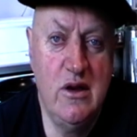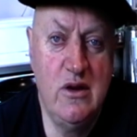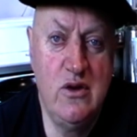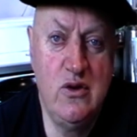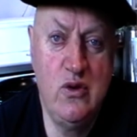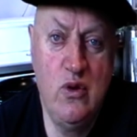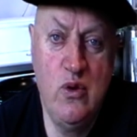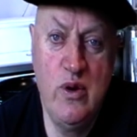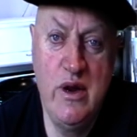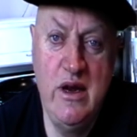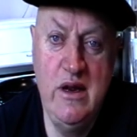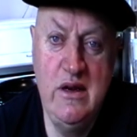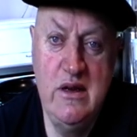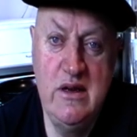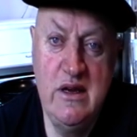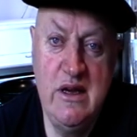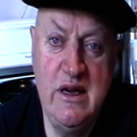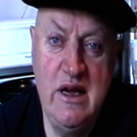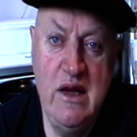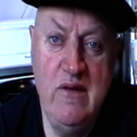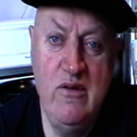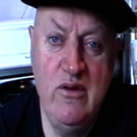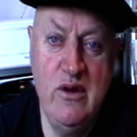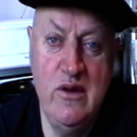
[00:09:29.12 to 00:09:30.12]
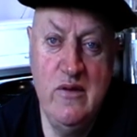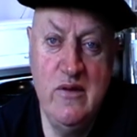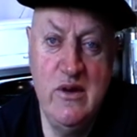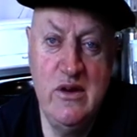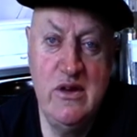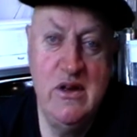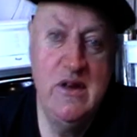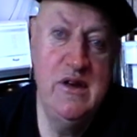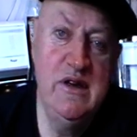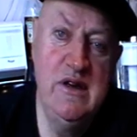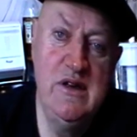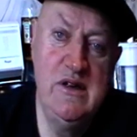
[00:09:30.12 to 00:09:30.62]
talking together at the
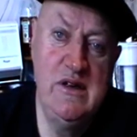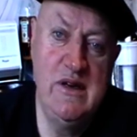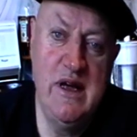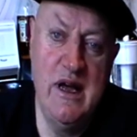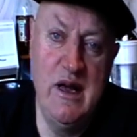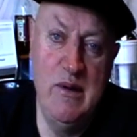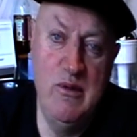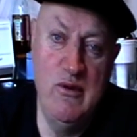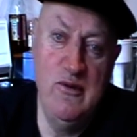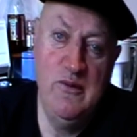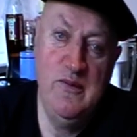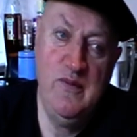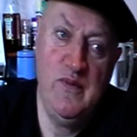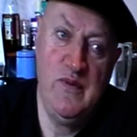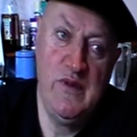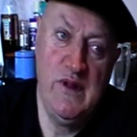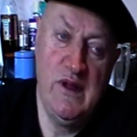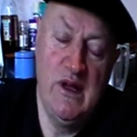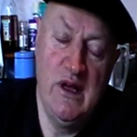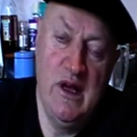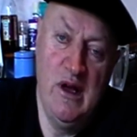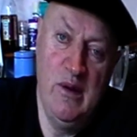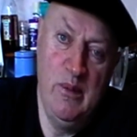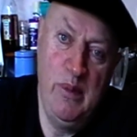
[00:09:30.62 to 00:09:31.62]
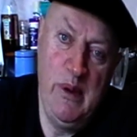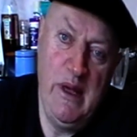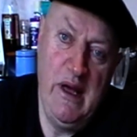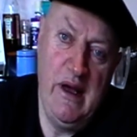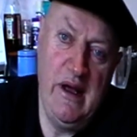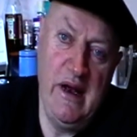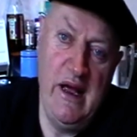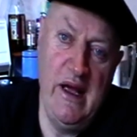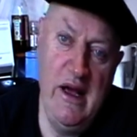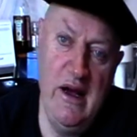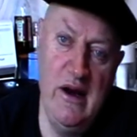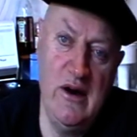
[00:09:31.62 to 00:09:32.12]
dinner table
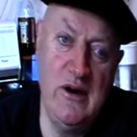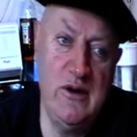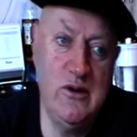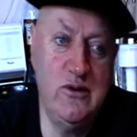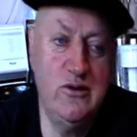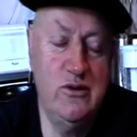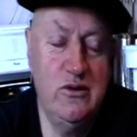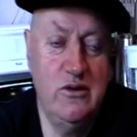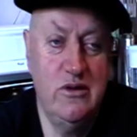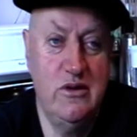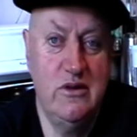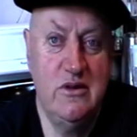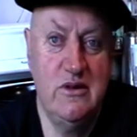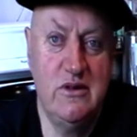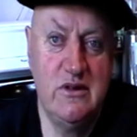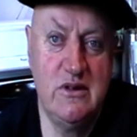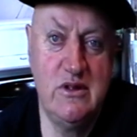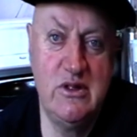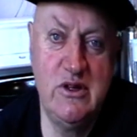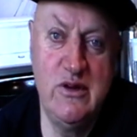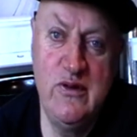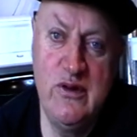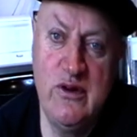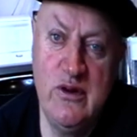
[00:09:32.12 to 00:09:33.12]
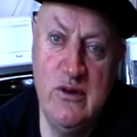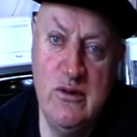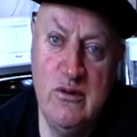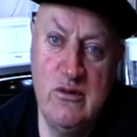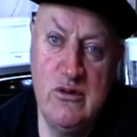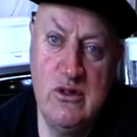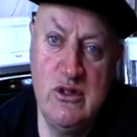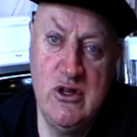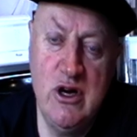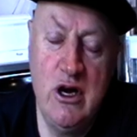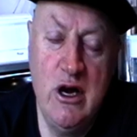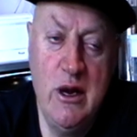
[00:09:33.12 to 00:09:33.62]
about how
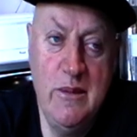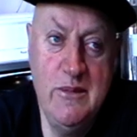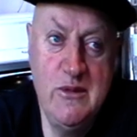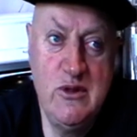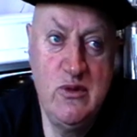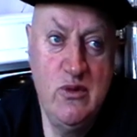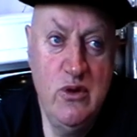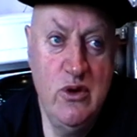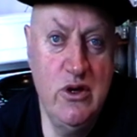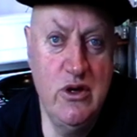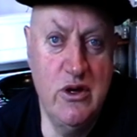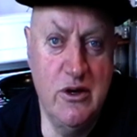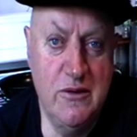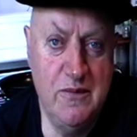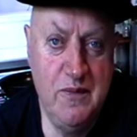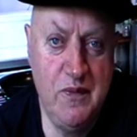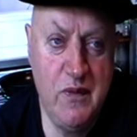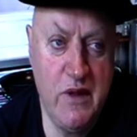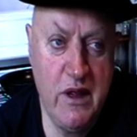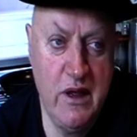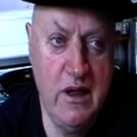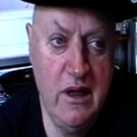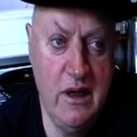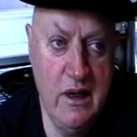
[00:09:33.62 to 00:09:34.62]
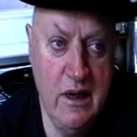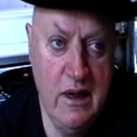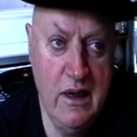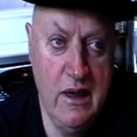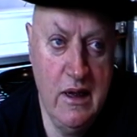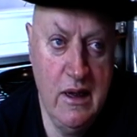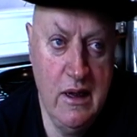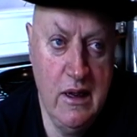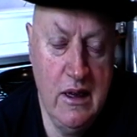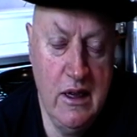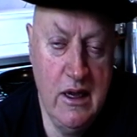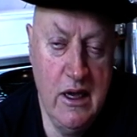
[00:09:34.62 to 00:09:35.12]
difficult times were
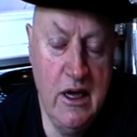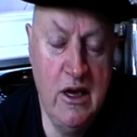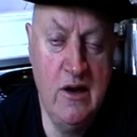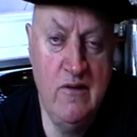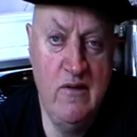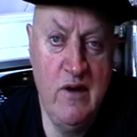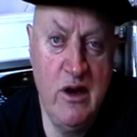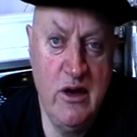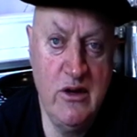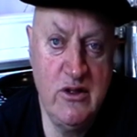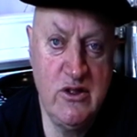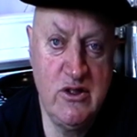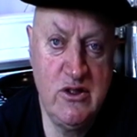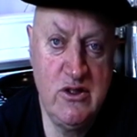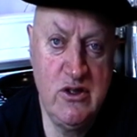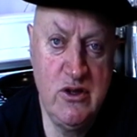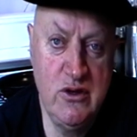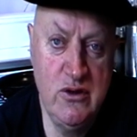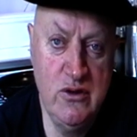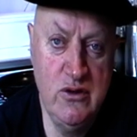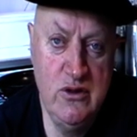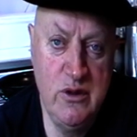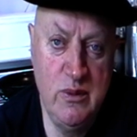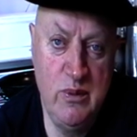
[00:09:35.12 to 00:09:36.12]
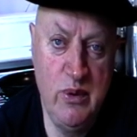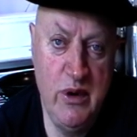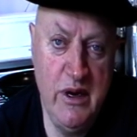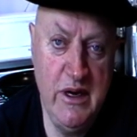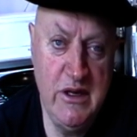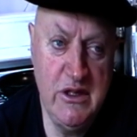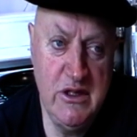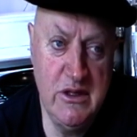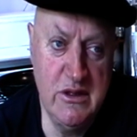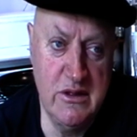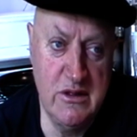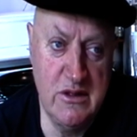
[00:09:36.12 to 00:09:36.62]
in those two
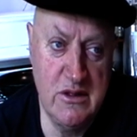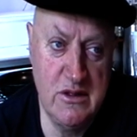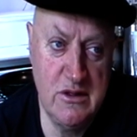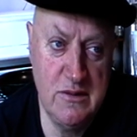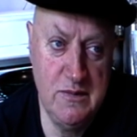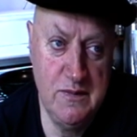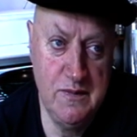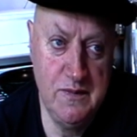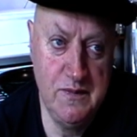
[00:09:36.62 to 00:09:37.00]
depressions.